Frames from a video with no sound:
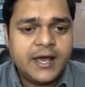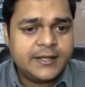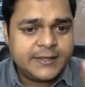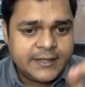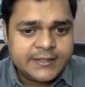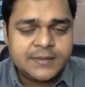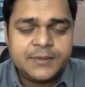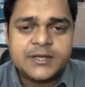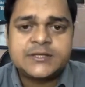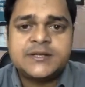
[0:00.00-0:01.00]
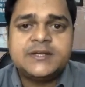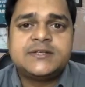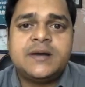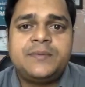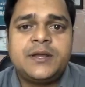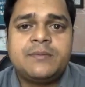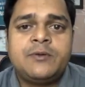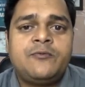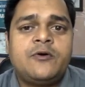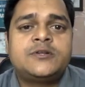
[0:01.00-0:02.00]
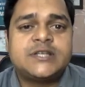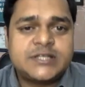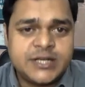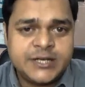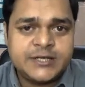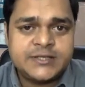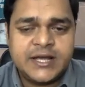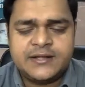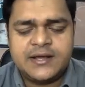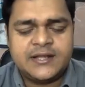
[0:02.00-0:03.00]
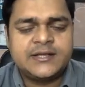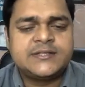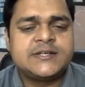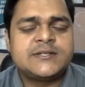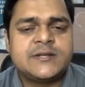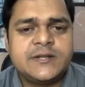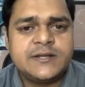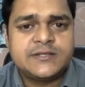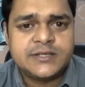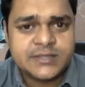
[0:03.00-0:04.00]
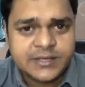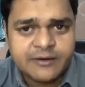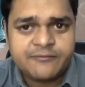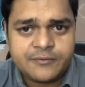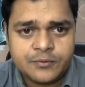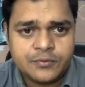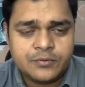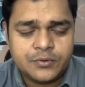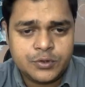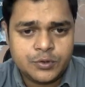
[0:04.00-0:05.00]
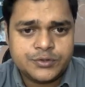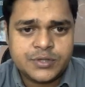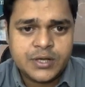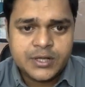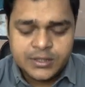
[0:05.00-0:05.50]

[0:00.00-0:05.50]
And this application is applicable for 60 days, and I think 60 days is enough to use.